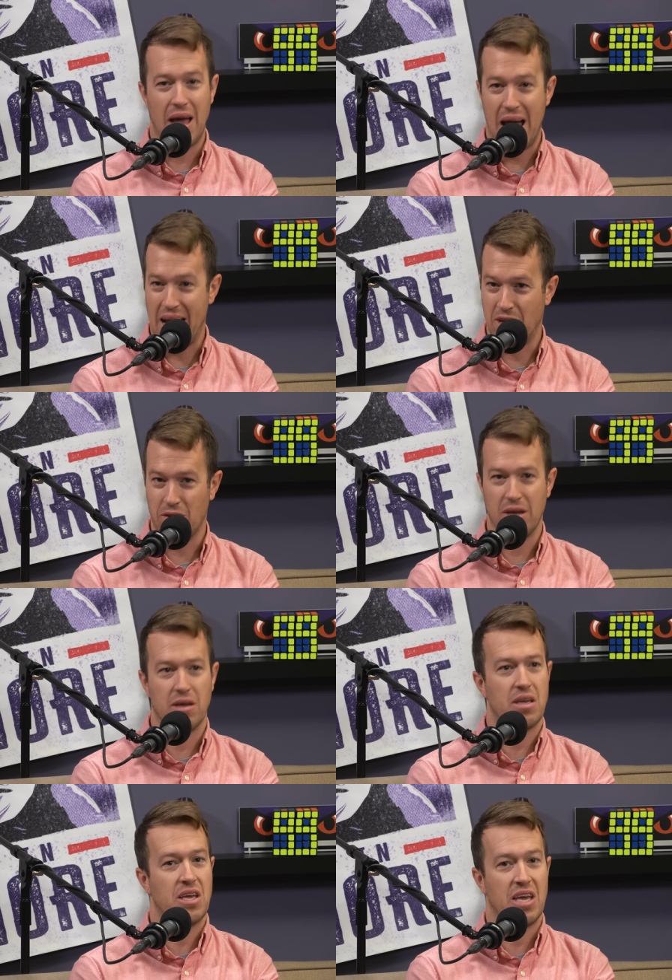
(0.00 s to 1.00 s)

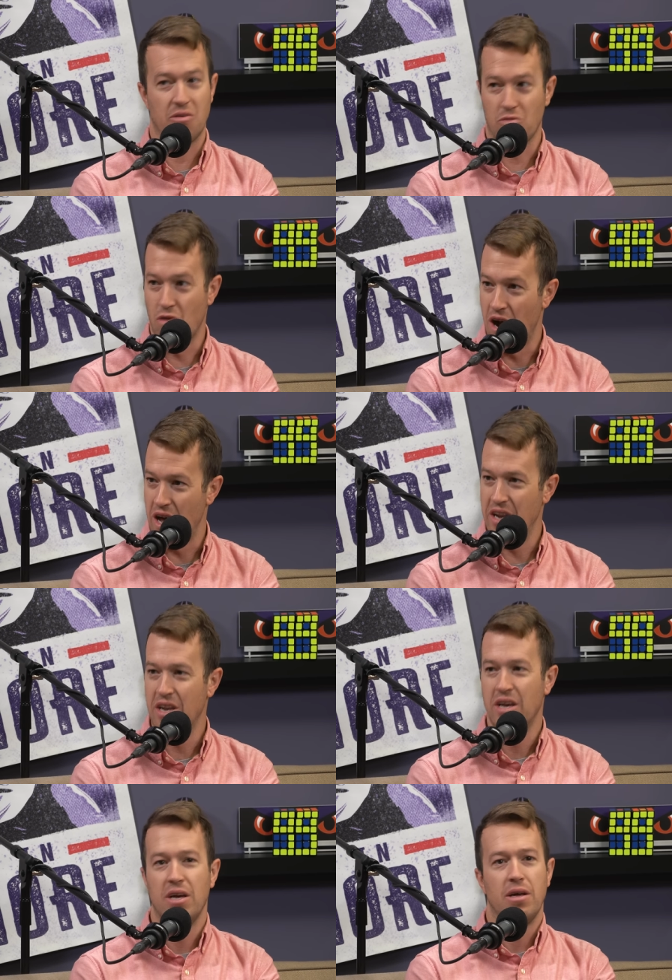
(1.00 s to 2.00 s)
Accurate, can
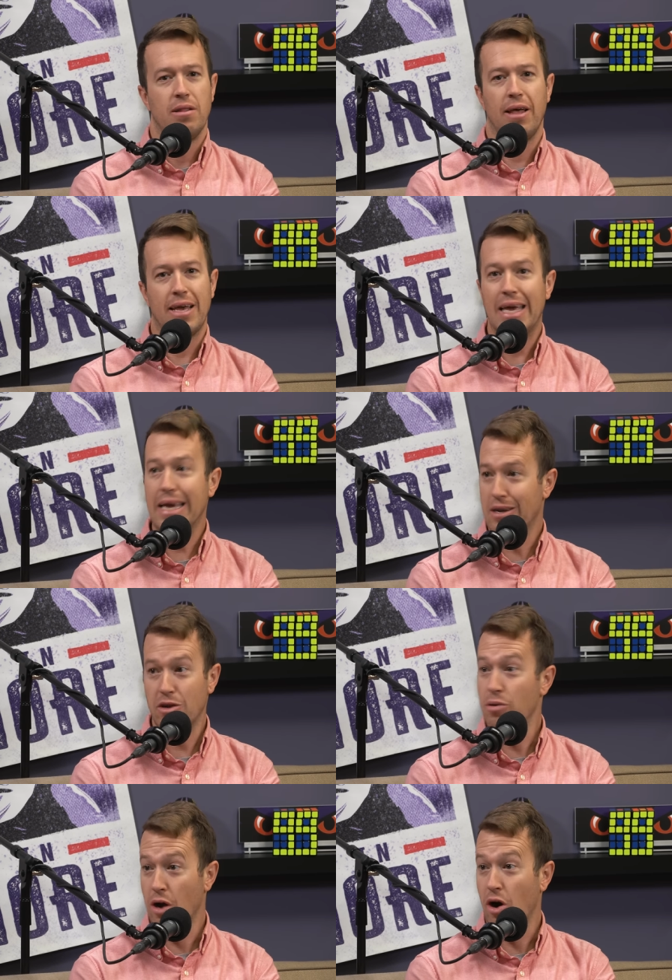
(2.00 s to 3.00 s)
run, like he
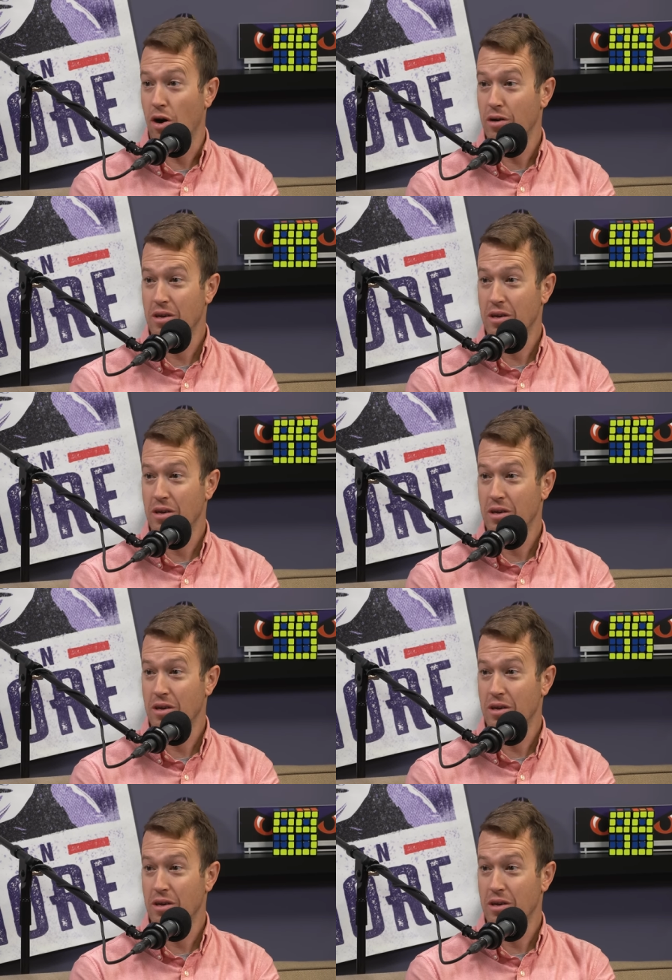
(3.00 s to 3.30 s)
can do it all.